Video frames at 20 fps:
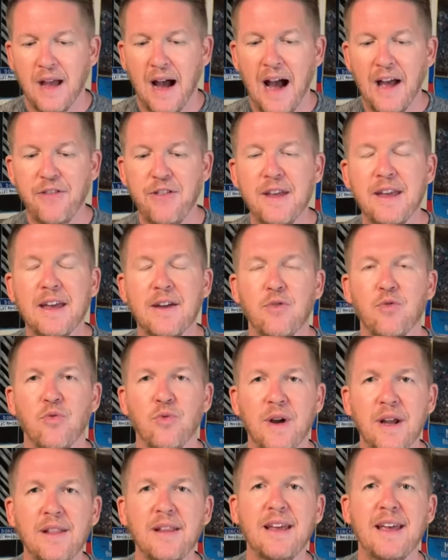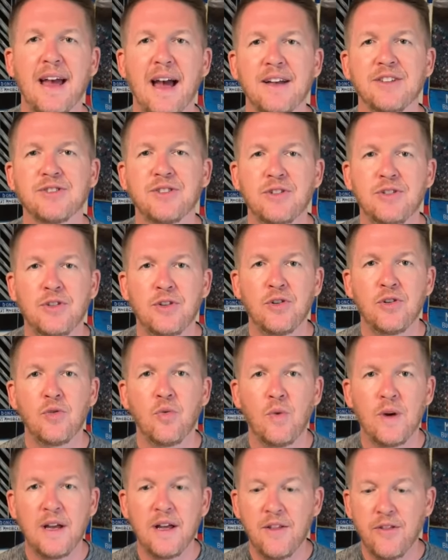I think it really has to do
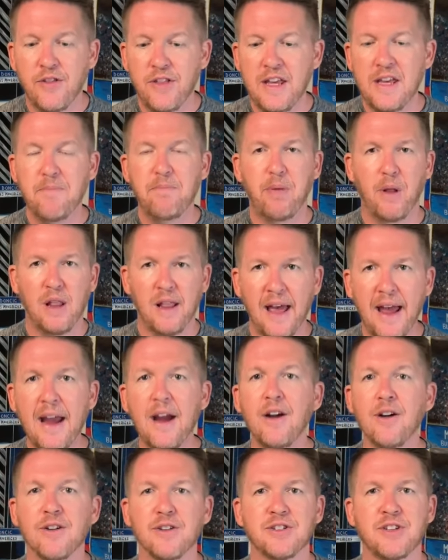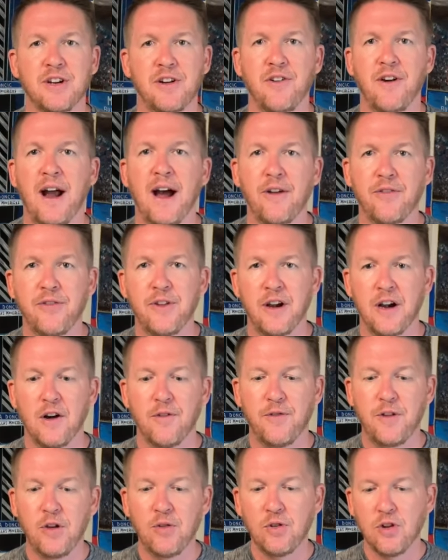with the players that are out there.
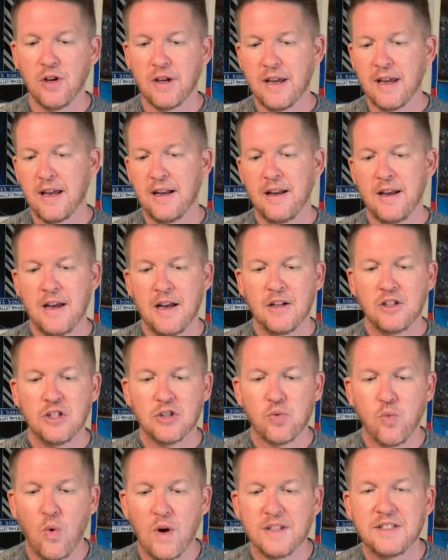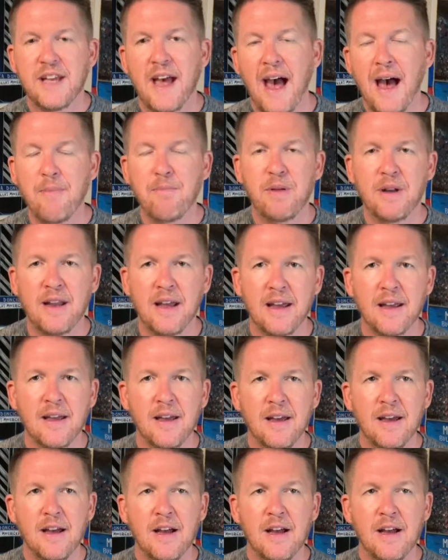If you look at just what's happening,